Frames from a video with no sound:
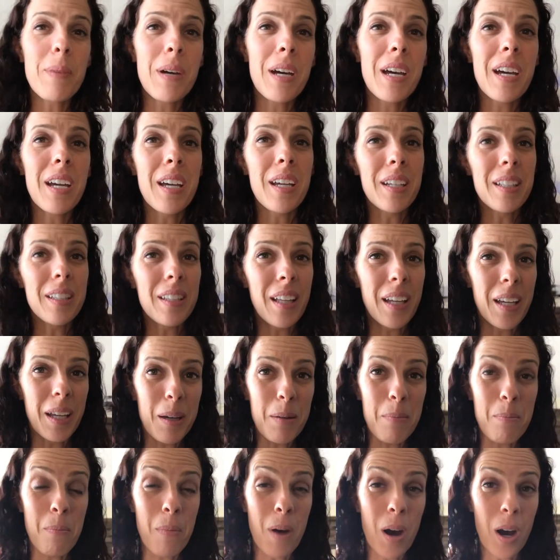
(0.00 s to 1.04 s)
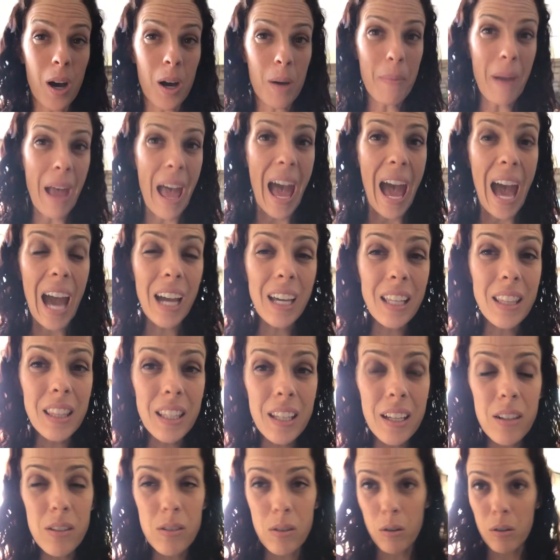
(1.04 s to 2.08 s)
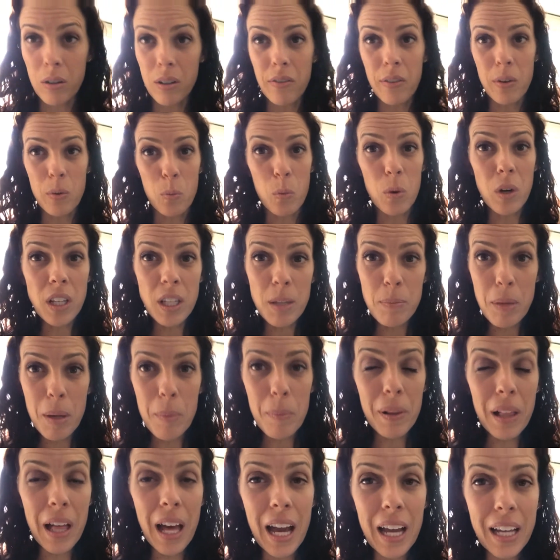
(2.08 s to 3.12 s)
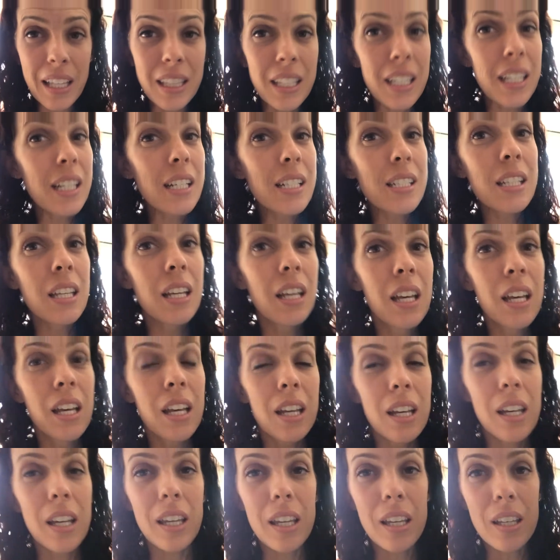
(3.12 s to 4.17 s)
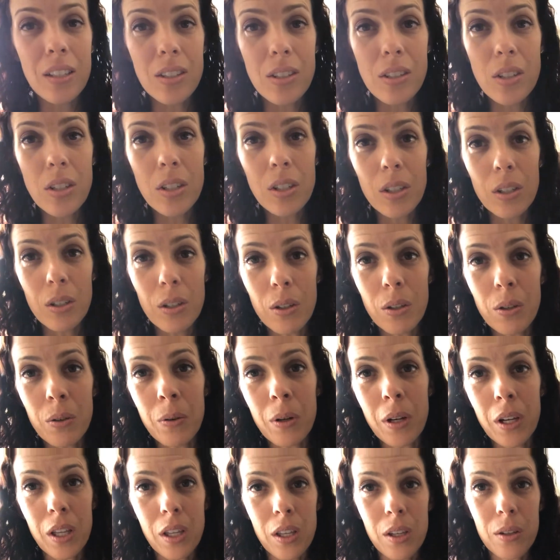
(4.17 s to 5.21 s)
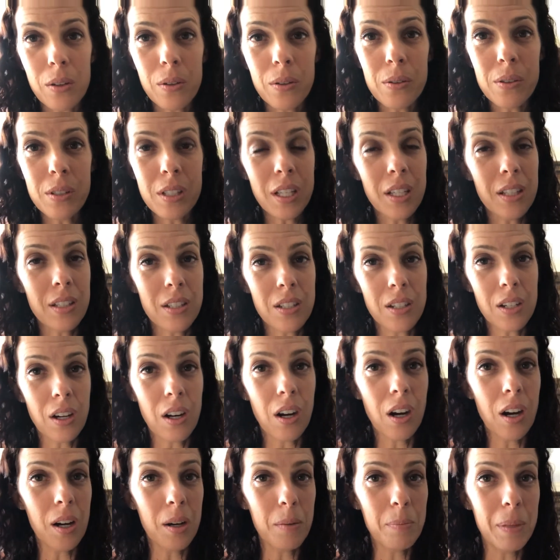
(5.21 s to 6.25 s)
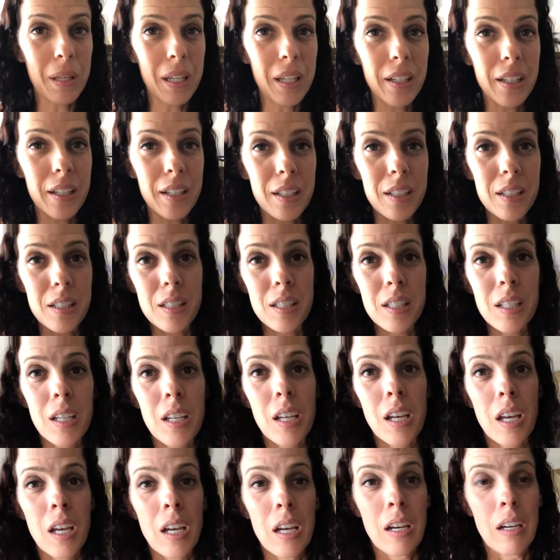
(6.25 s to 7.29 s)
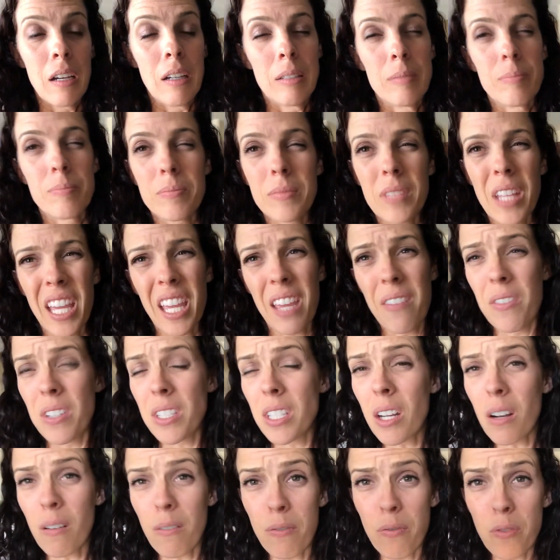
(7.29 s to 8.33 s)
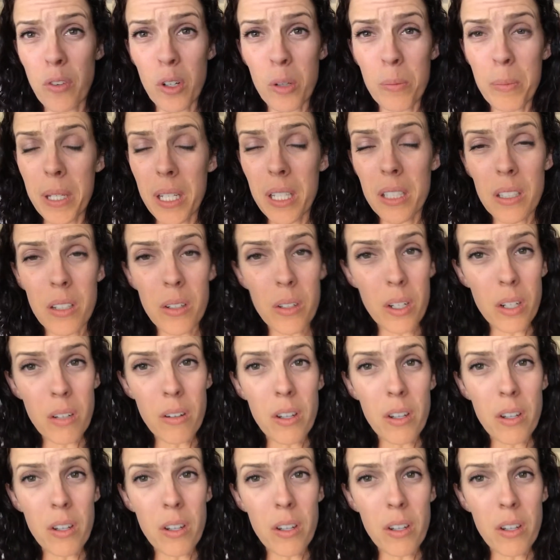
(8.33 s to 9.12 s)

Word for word: my like mom hack things or even working people hack things is to use Instacart because like if it's not a full big load of